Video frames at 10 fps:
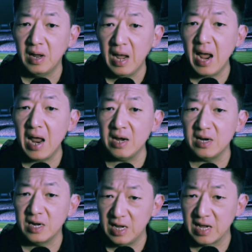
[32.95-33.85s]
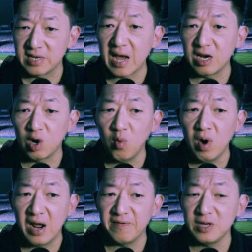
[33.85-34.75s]
And he has added a
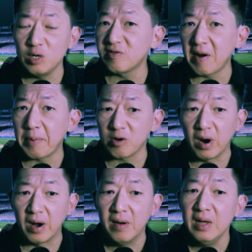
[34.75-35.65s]
wife to his repertoire.